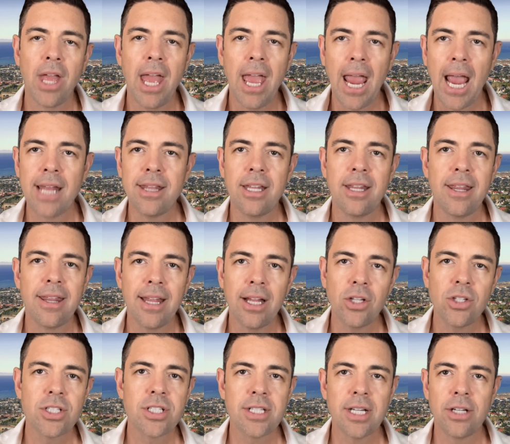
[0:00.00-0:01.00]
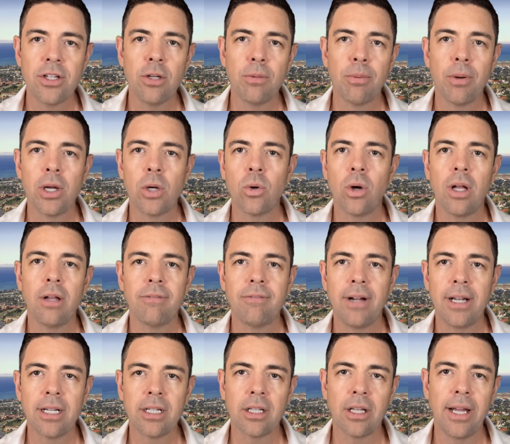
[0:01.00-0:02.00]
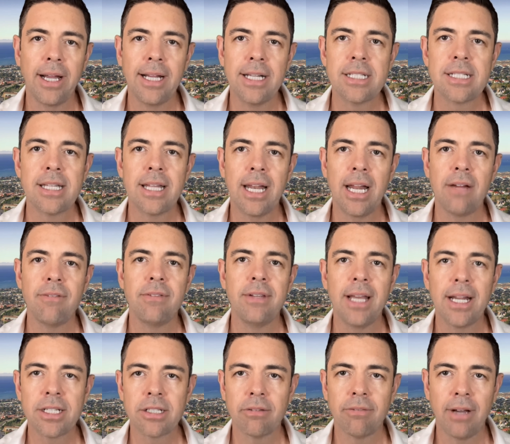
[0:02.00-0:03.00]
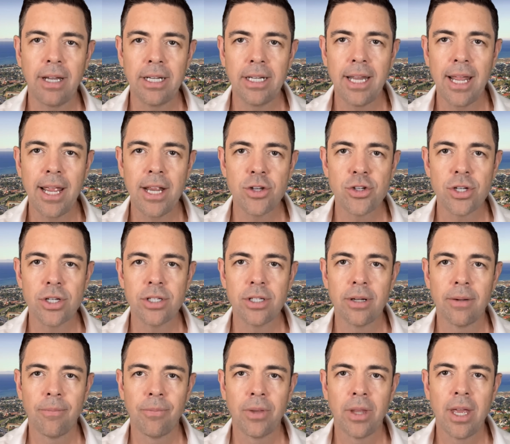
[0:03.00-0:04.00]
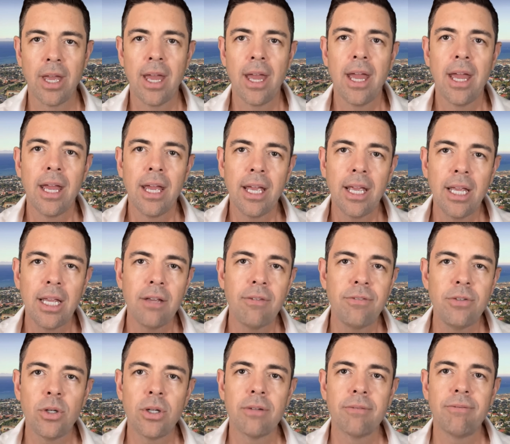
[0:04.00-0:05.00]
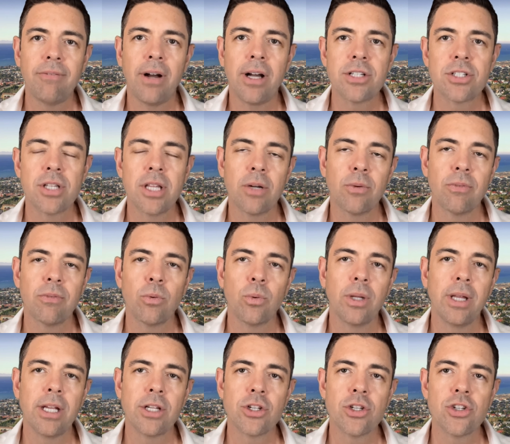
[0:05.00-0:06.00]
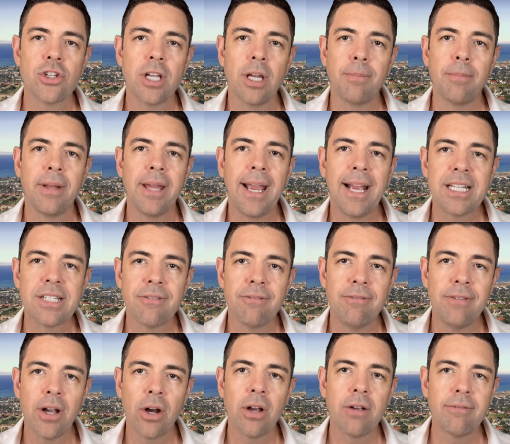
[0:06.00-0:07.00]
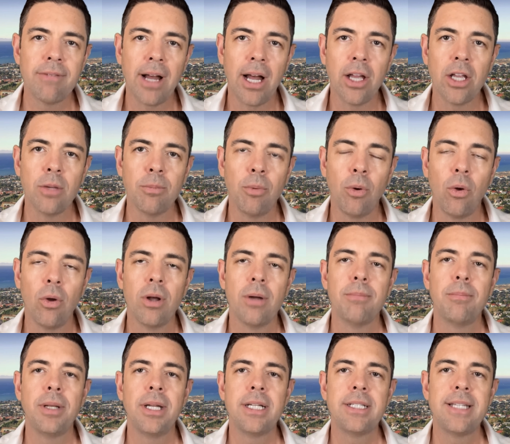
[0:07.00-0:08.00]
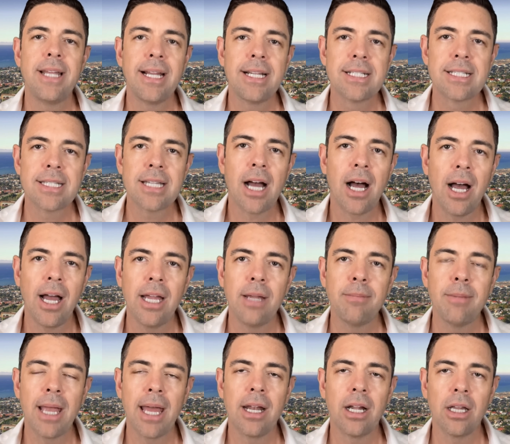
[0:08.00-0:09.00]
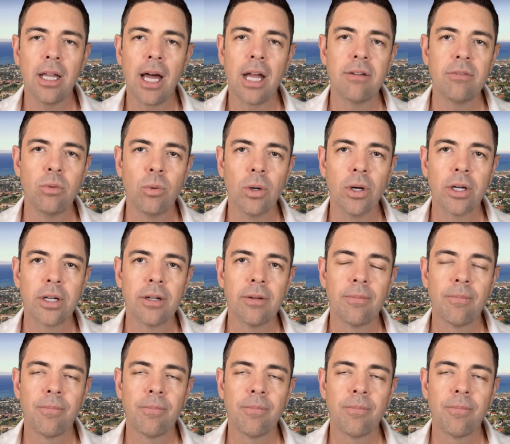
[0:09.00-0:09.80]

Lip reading: and then they'll send you pre-qualified clients that have yet to find an agent. If you can foster that relationship, it's very valuable, but it takes time and a lot of work.